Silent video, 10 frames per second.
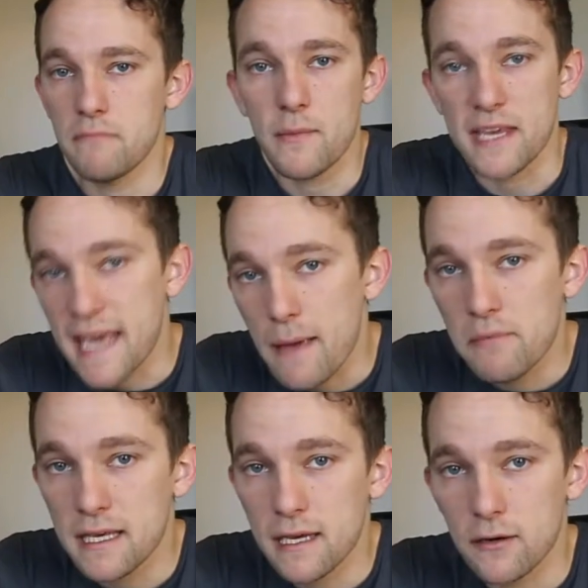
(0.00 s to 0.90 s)
maybe
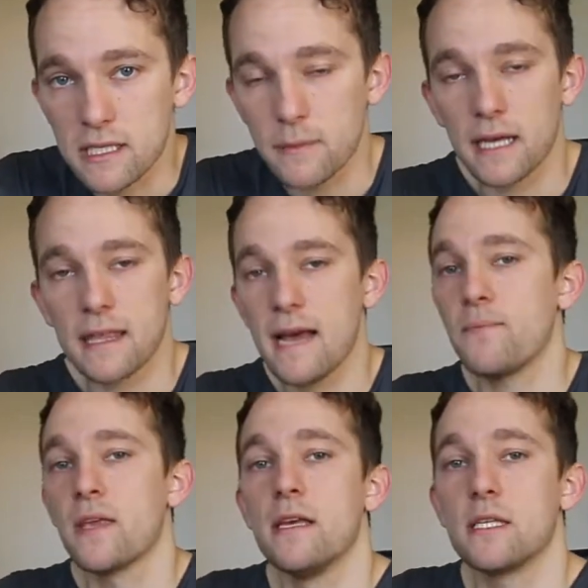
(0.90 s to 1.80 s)
camping gear or something like
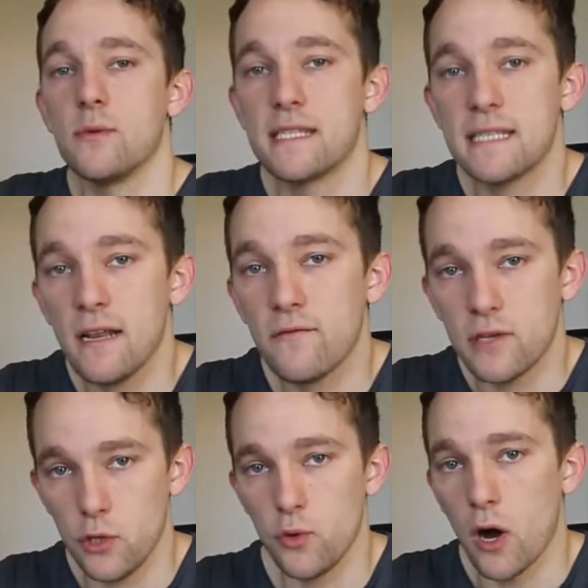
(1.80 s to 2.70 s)
that, so instead of
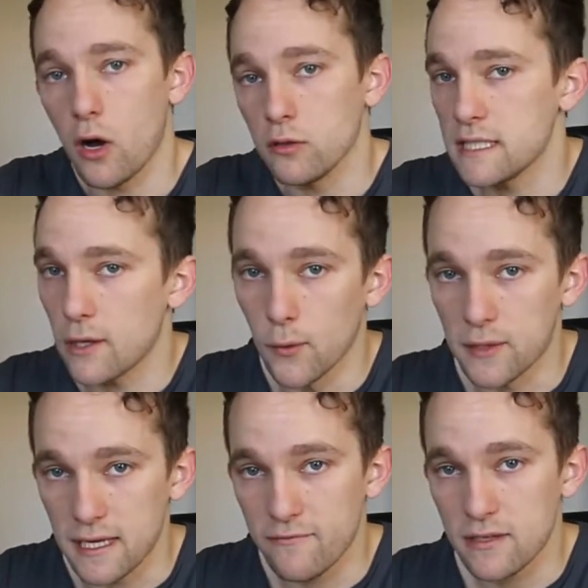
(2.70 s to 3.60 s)
you holding all
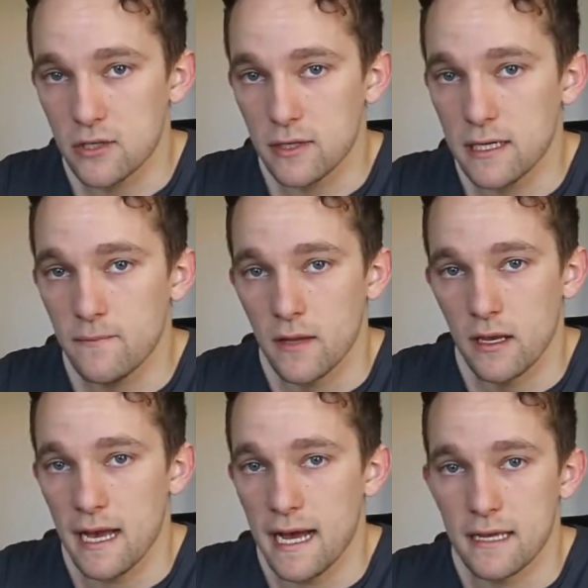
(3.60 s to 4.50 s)
the inventory,
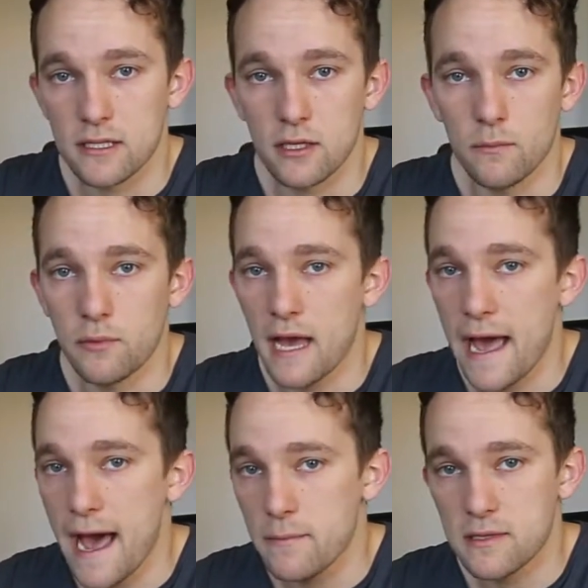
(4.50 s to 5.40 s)
so
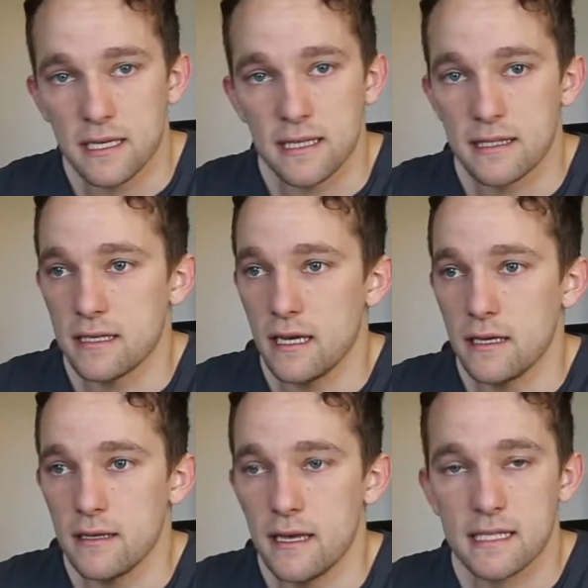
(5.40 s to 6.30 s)
perhaps it's
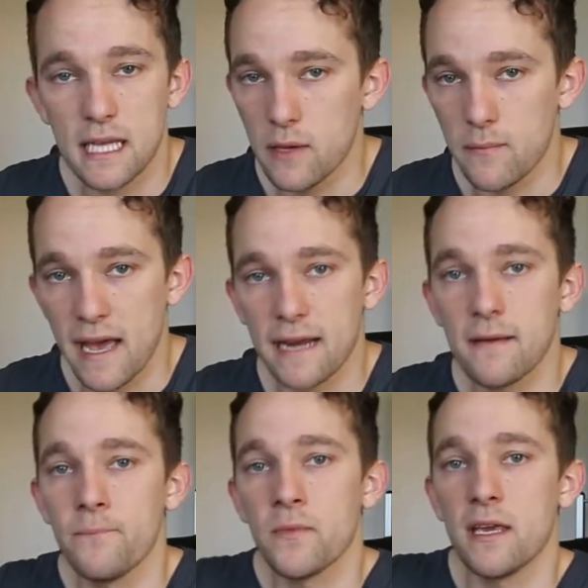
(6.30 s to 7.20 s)
a sleeping bag.
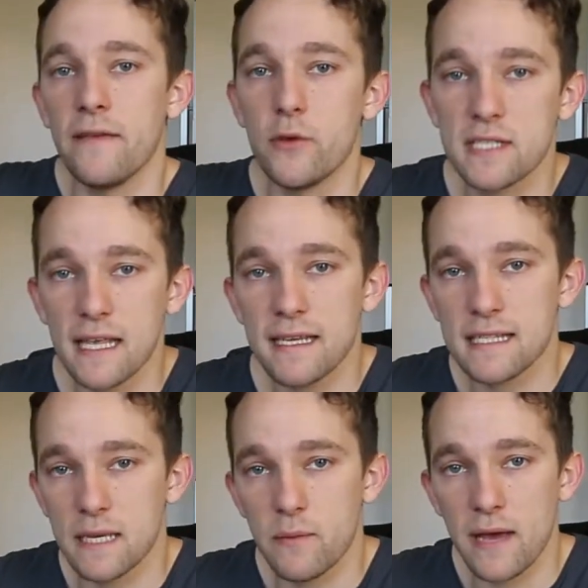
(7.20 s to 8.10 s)
If you're selling a
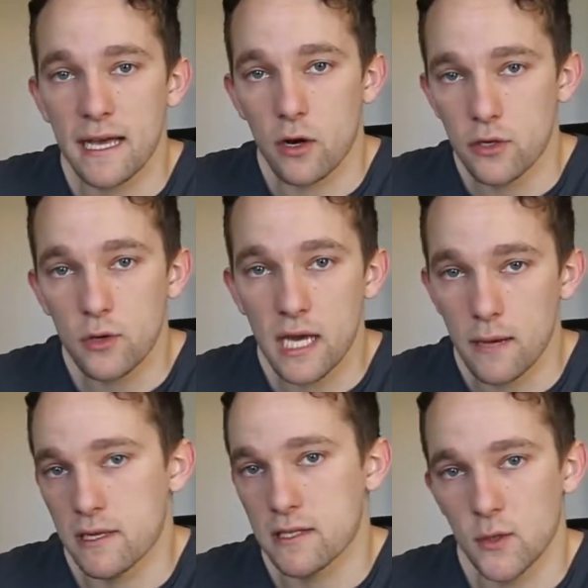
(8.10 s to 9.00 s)
sleeping bag on your
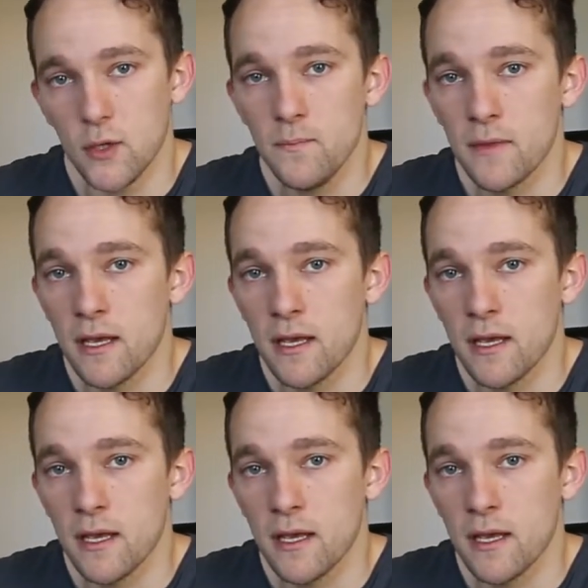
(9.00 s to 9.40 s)
camping store,